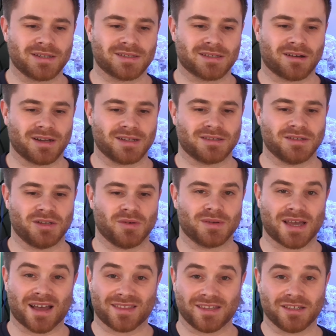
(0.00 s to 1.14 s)
I decided to do is
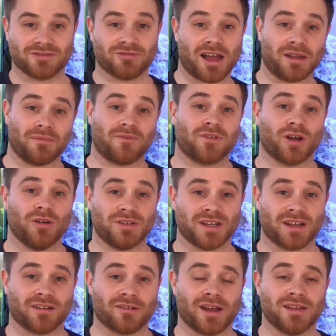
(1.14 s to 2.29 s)
add these random flow
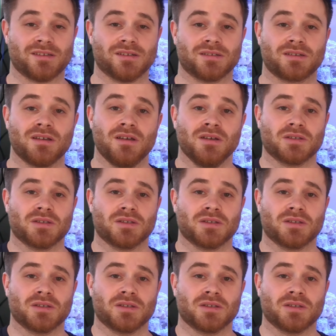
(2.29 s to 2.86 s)
generators.